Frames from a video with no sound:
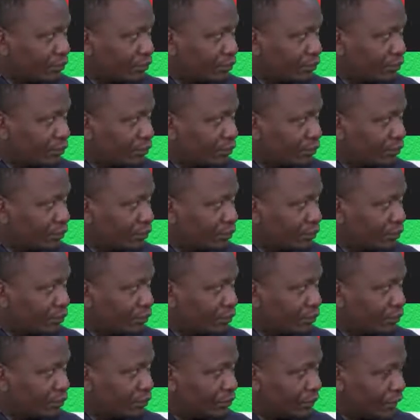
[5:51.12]

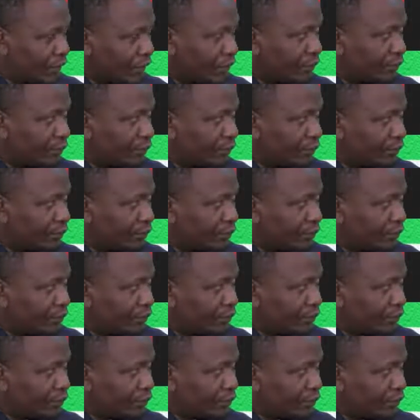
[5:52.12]

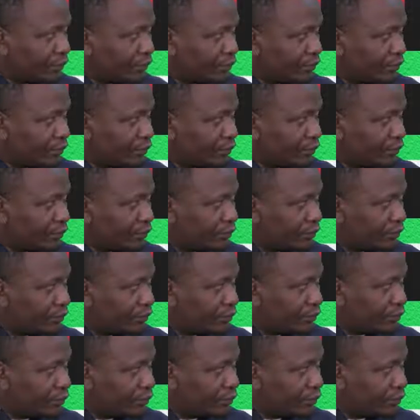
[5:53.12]

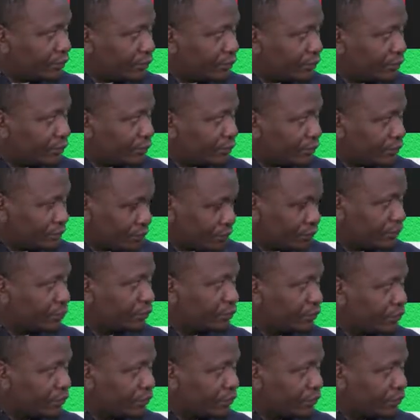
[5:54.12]
(not speaking)